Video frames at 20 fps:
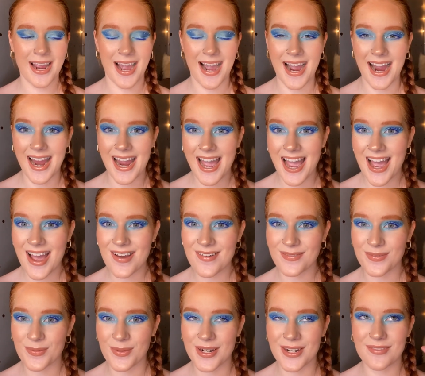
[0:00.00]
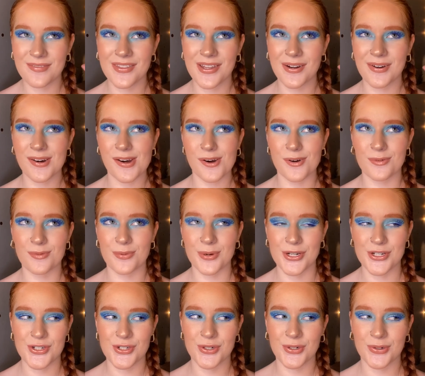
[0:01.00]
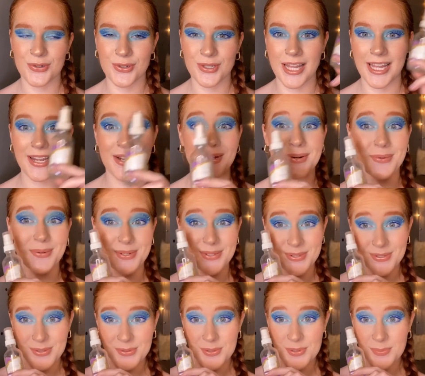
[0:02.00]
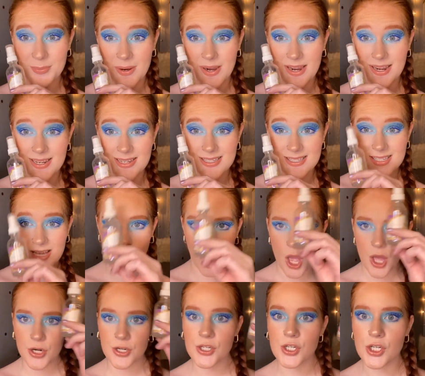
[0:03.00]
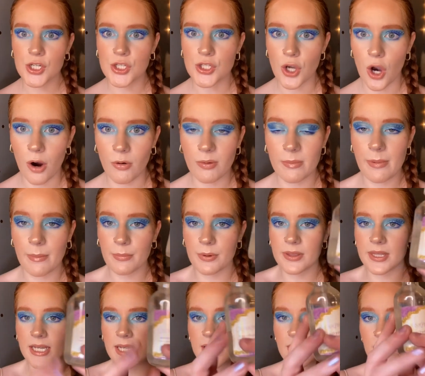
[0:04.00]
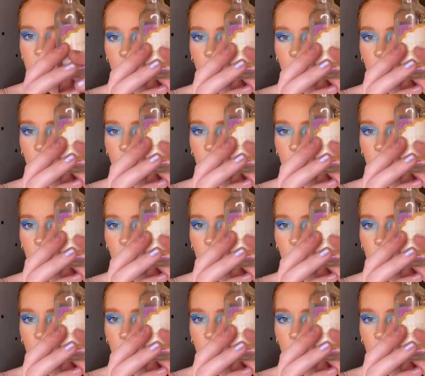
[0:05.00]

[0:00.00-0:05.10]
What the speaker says: I have one of their original like crystal sprays. Do y'all remember these?